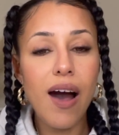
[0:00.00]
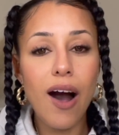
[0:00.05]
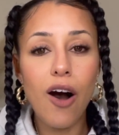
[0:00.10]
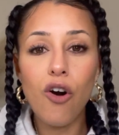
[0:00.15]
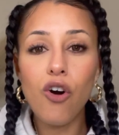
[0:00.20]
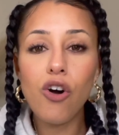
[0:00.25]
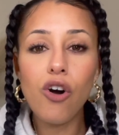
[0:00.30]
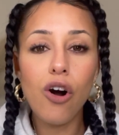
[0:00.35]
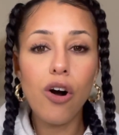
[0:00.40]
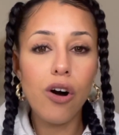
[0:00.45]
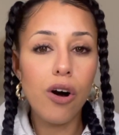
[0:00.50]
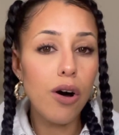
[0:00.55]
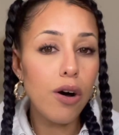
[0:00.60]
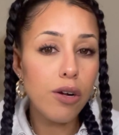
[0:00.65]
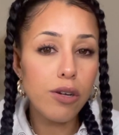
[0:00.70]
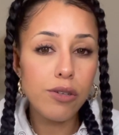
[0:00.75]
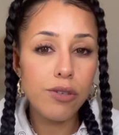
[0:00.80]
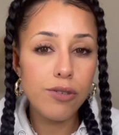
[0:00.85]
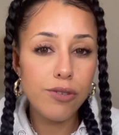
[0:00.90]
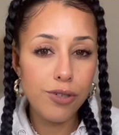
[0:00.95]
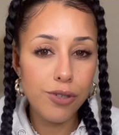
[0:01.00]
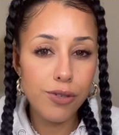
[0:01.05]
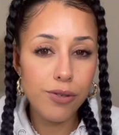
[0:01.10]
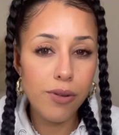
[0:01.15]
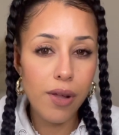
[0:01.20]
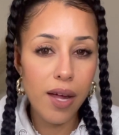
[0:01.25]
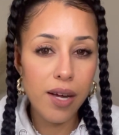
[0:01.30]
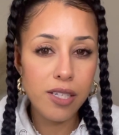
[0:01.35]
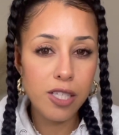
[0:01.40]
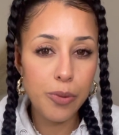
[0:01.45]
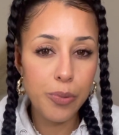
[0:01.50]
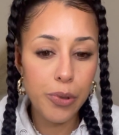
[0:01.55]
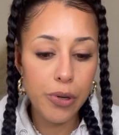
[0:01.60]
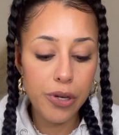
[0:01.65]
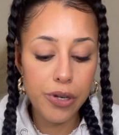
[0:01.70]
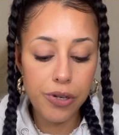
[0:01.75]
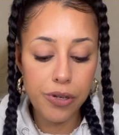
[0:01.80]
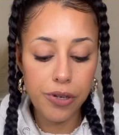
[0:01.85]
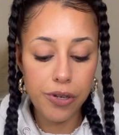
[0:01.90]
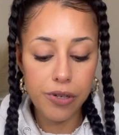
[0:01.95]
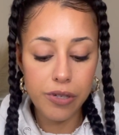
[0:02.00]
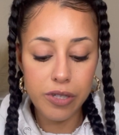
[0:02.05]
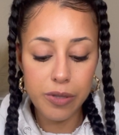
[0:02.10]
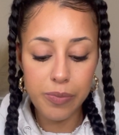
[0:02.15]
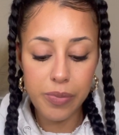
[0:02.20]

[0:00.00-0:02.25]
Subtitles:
alcohol do you like to put in yours?